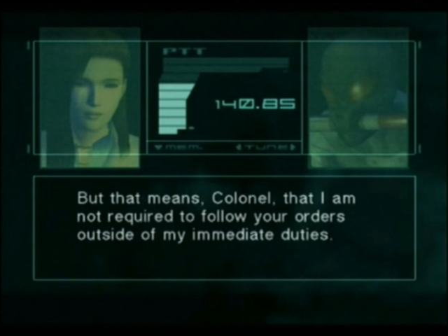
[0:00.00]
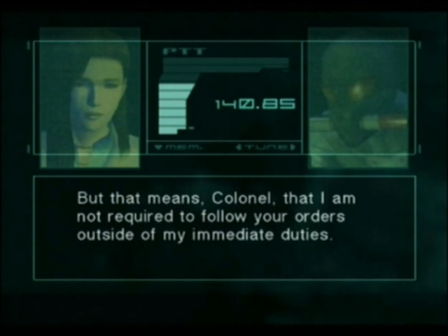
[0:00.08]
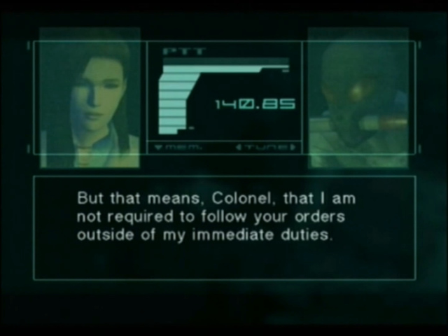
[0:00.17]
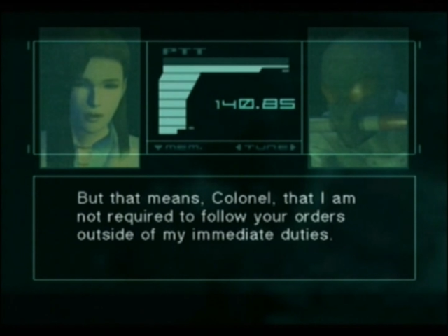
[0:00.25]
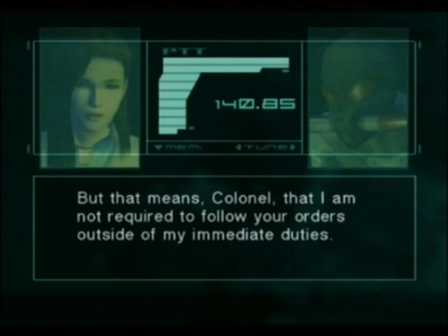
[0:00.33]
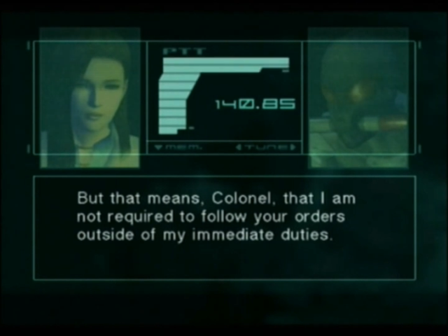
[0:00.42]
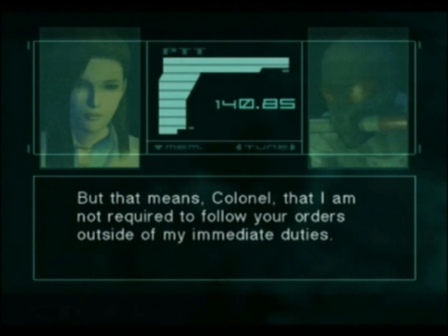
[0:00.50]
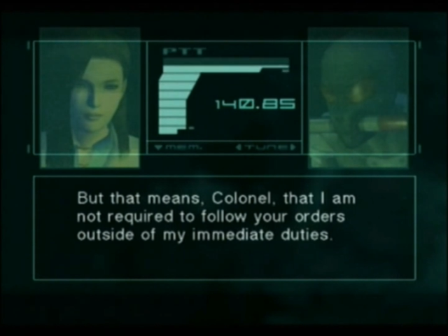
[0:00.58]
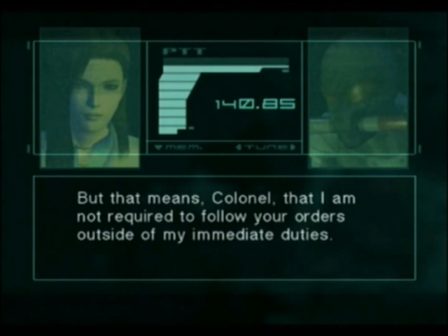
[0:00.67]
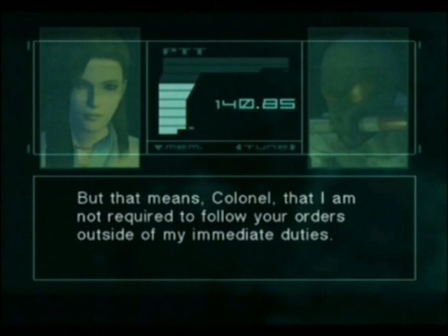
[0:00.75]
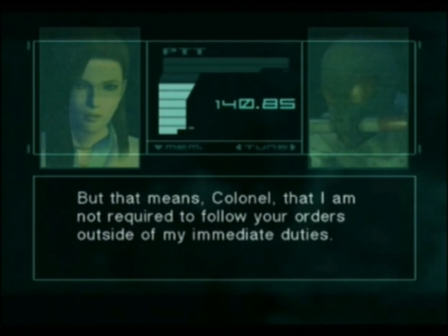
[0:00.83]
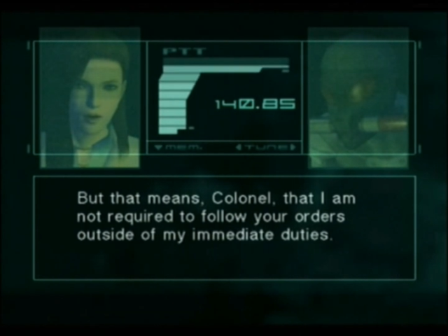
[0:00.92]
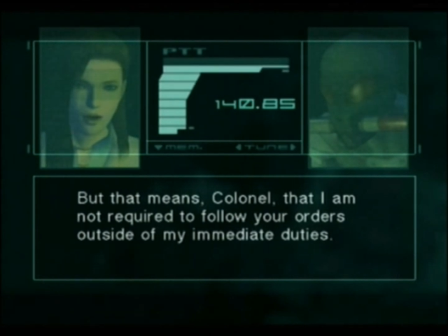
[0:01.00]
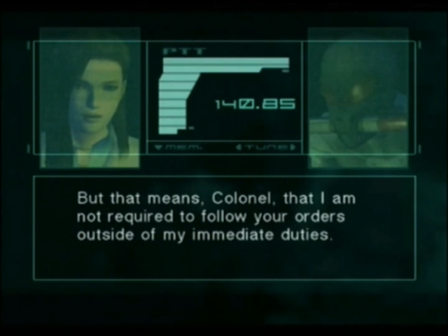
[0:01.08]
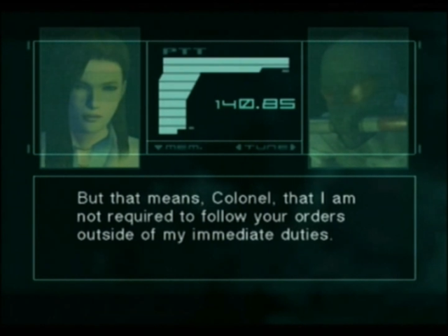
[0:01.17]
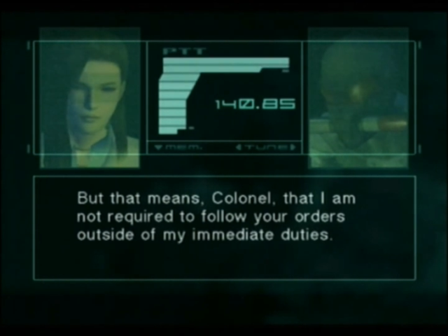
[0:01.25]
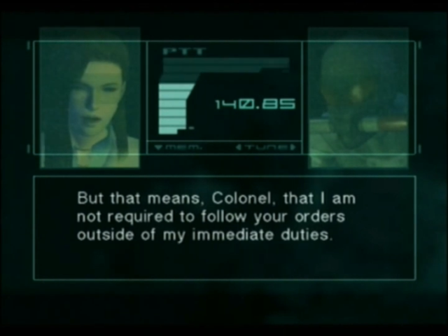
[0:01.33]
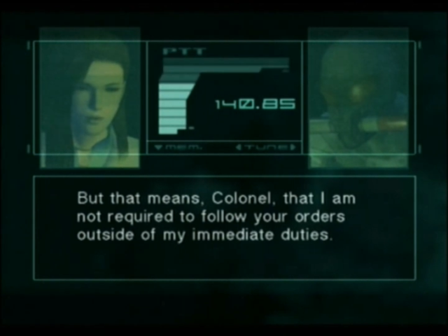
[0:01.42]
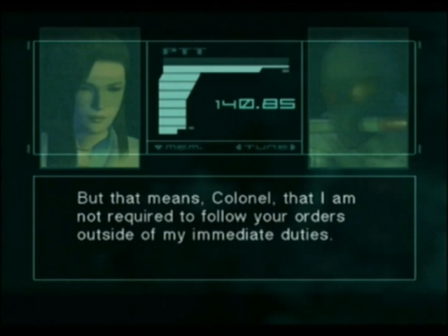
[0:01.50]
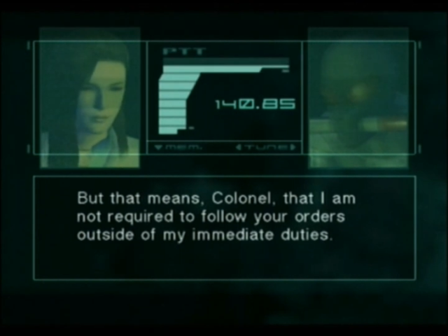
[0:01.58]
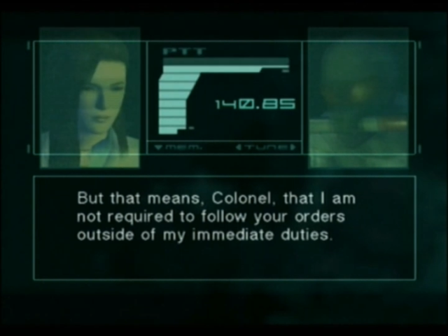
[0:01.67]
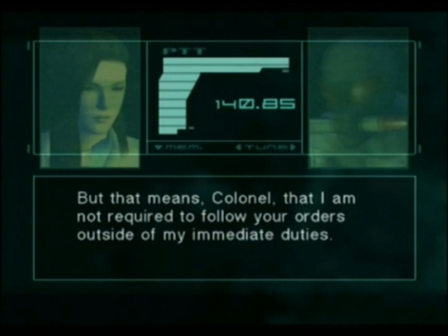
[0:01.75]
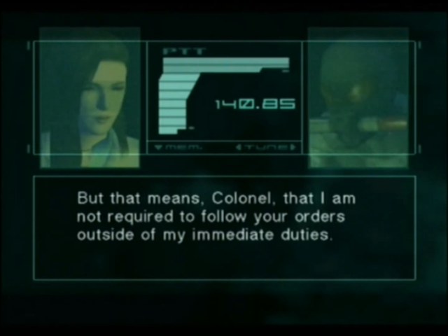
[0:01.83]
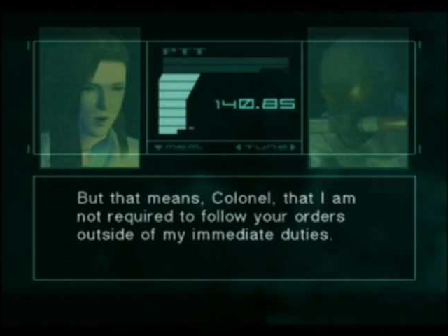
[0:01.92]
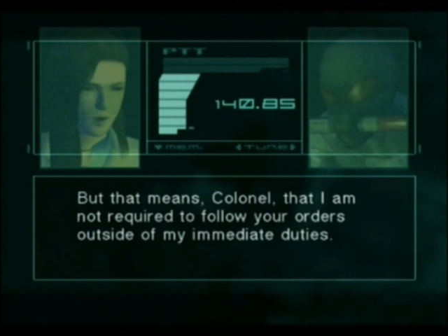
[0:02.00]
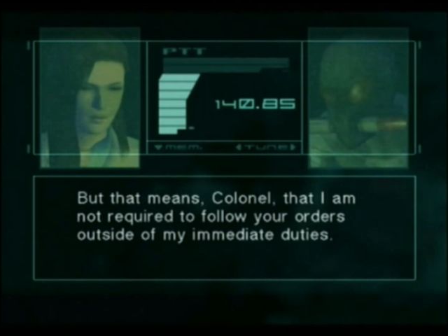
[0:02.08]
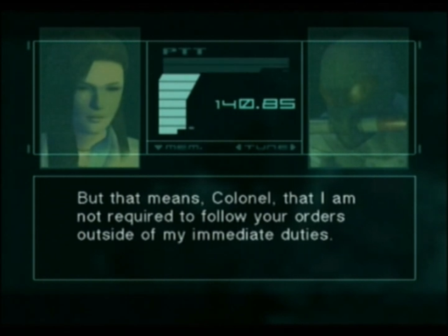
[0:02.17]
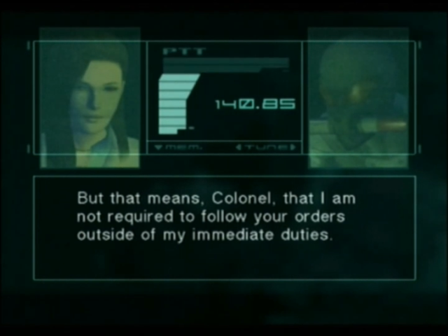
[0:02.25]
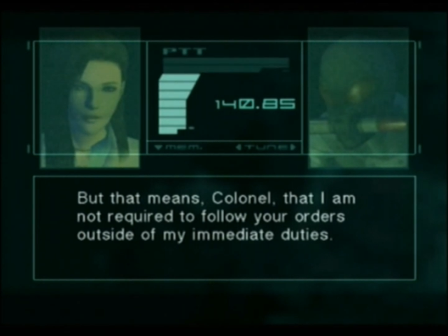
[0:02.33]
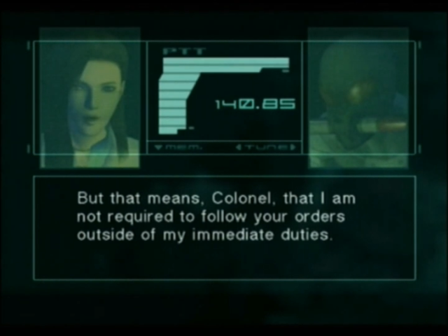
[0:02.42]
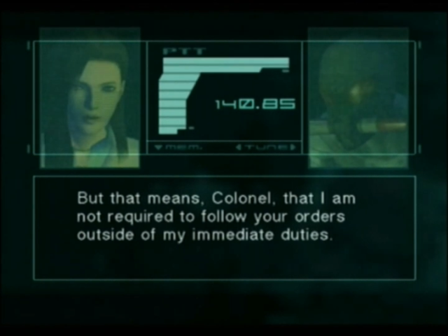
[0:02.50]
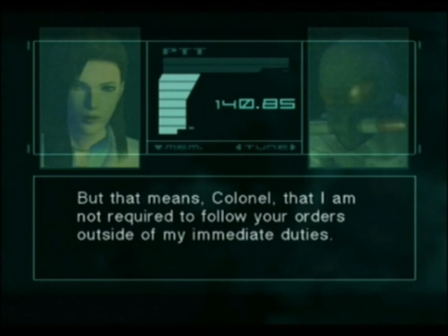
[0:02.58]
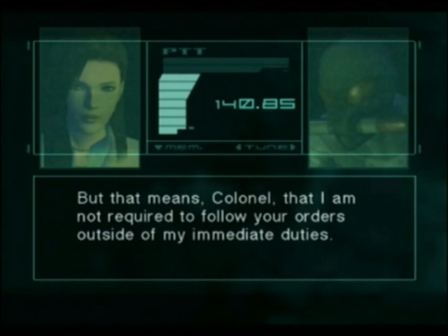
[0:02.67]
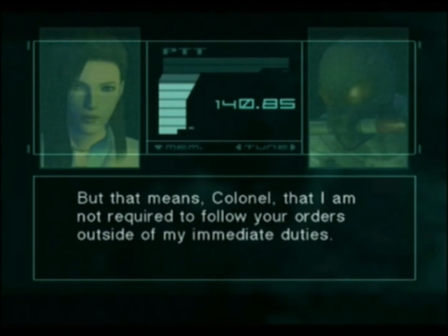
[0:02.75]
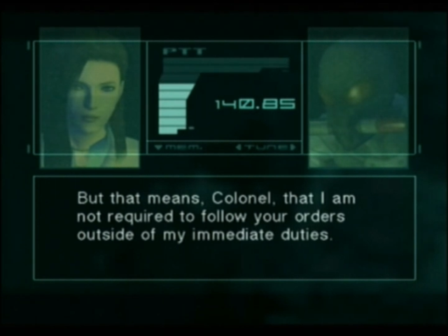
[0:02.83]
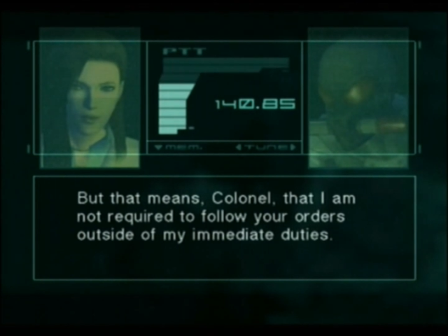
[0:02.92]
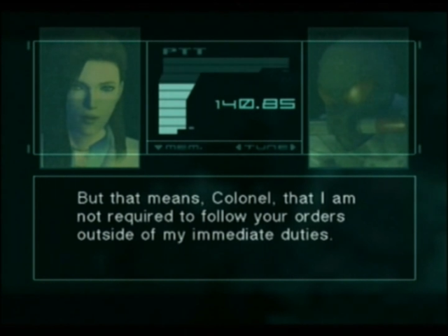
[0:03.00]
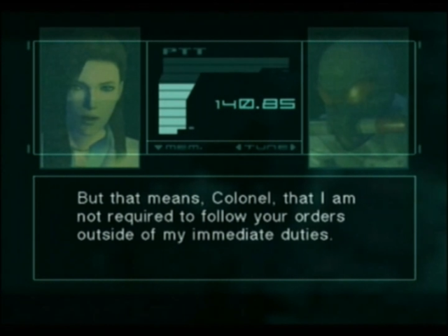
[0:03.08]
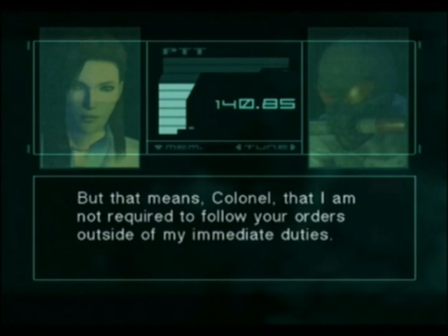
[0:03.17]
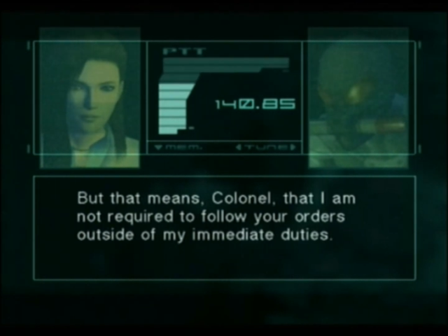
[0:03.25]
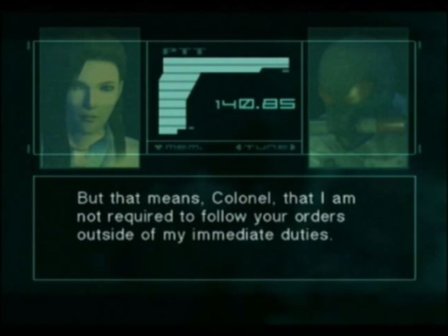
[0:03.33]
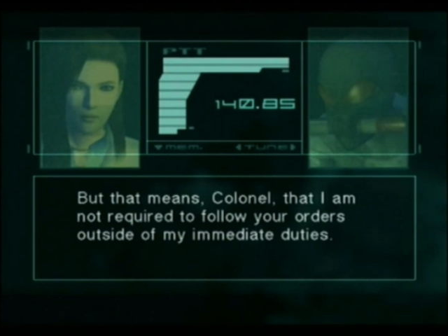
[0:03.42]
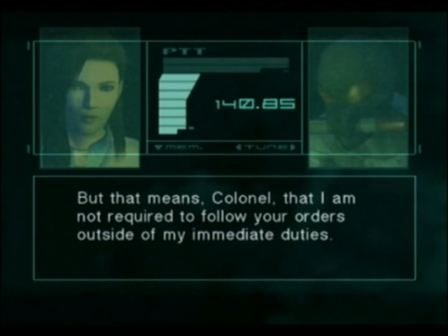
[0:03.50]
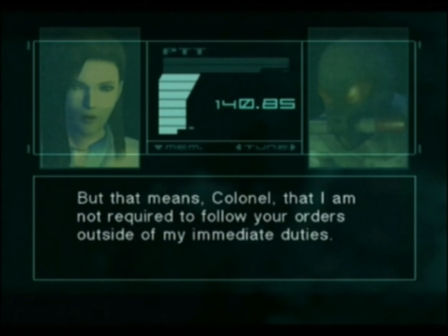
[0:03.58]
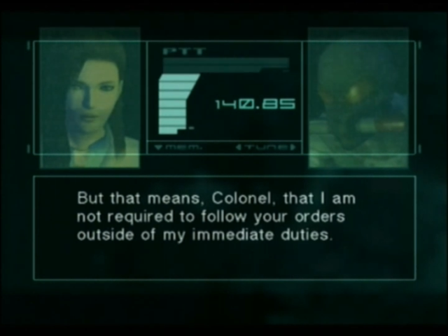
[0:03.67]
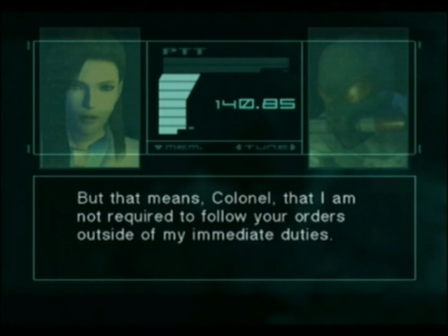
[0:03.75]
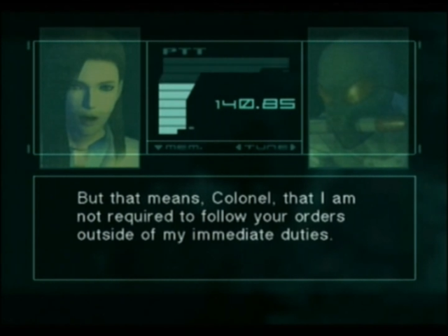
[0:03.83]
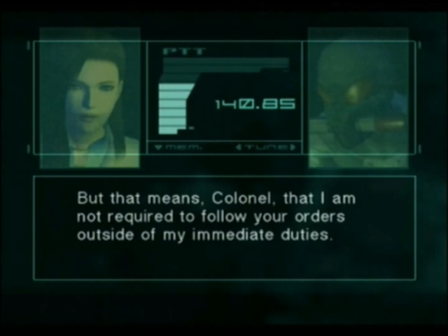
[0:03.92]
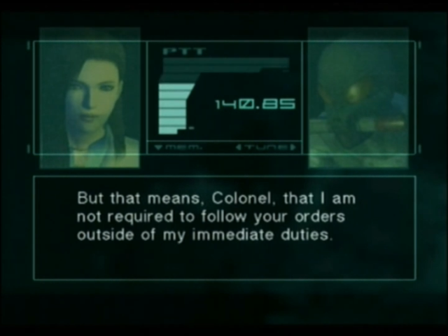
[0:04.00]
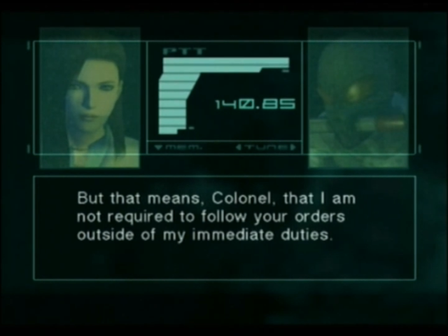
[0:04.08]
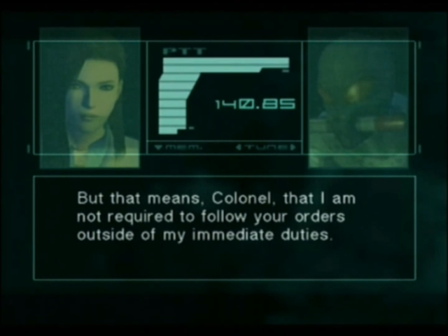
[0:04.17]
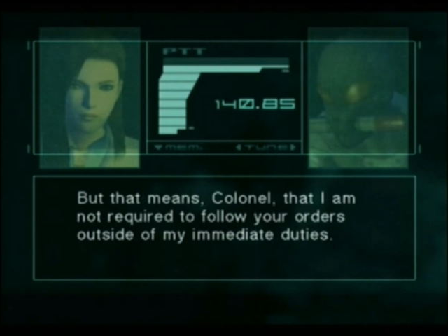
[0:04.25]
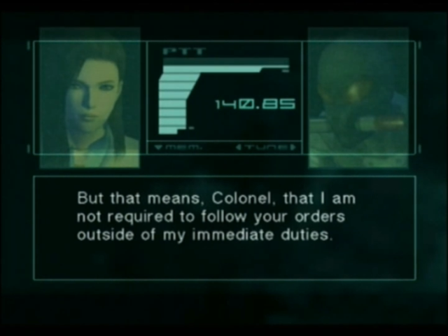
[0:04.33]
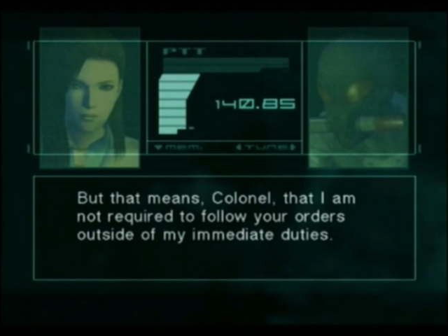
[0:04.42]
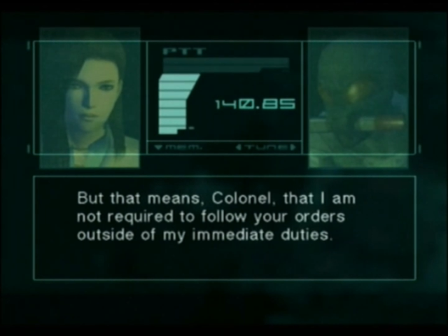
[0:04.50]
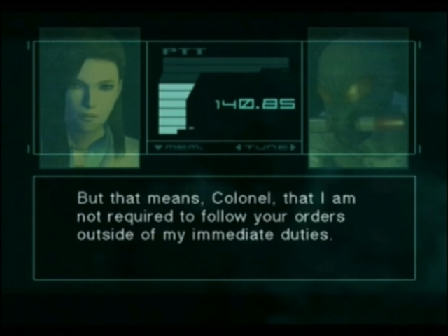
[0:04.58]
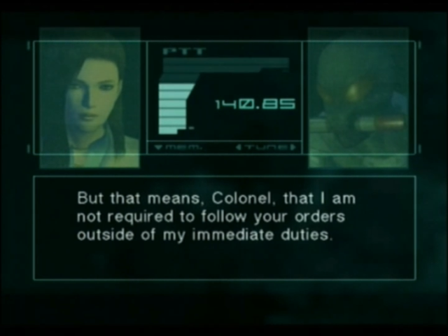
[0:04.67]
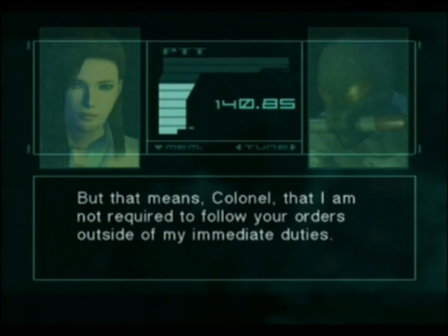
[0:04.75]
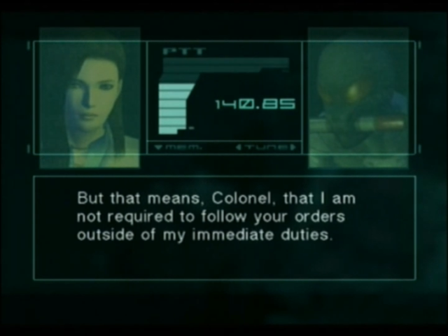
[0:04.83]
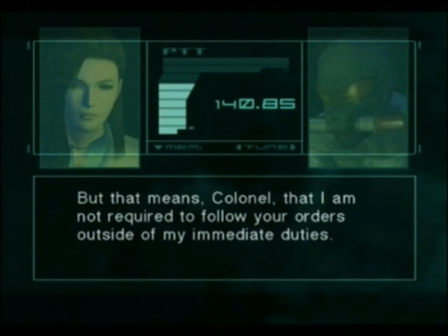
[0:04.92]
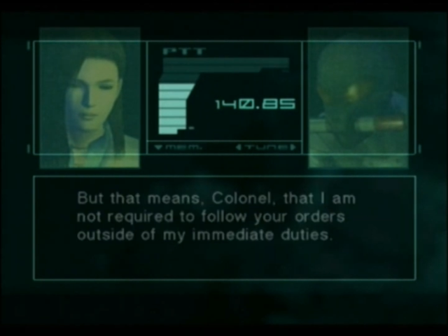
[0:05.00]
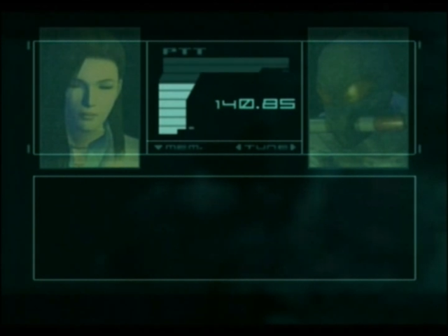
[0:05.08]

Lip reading: Colonel, that I am not required to follow your orders outside of my immediate duties.